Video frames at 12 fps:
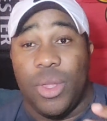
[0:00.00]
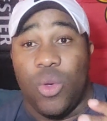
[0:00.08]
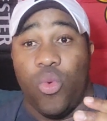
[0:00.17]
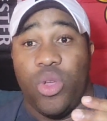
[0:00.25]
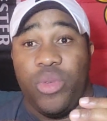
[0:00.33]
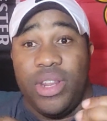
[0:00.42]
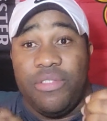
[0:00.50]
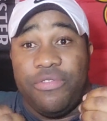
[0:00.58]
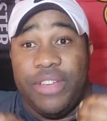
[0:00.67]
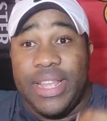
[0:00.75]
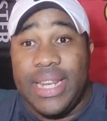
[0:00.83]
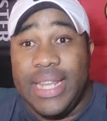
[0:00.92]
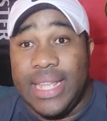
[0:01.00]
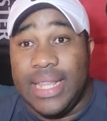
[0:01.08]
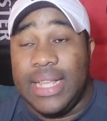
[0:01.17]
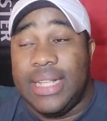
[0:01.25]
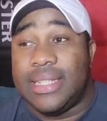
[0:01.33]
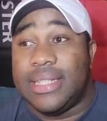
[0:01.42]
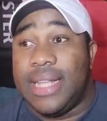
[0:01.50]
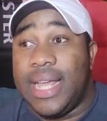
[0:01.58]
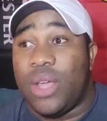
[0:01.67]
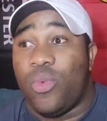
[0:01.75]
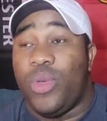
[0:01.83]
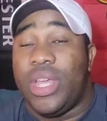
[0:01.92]
When we're defending, it's
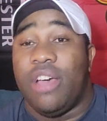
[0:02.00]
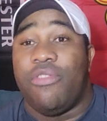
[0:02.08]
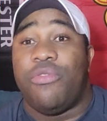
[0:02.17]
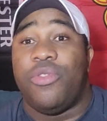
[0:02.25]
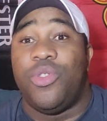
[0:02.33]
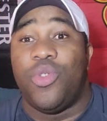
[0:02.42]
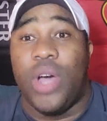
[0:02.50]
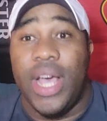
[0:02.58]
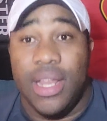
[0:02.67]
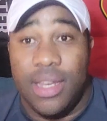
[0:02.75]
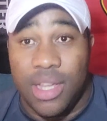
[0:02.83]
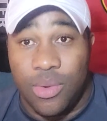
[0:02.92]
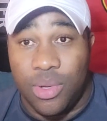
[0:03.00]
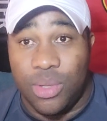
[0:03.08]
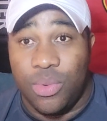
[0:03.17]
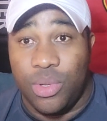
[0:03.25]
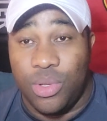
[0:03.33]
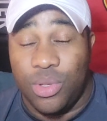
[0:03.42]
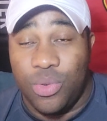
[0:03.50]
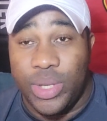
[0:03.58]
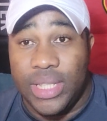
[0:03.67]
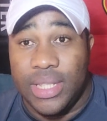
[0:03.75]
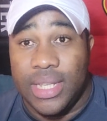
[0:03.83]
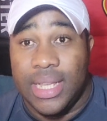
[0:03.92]
like we have no idea what we're
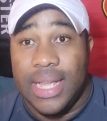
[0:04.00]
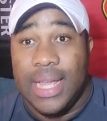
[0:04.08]
doing